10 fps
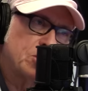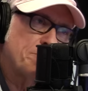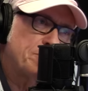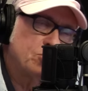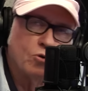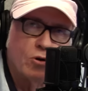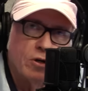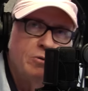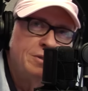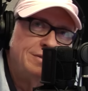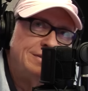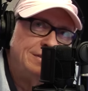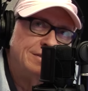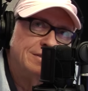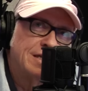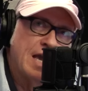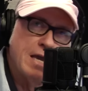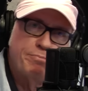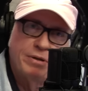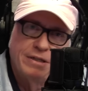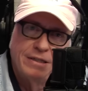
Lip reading: up as Zorro. Cape.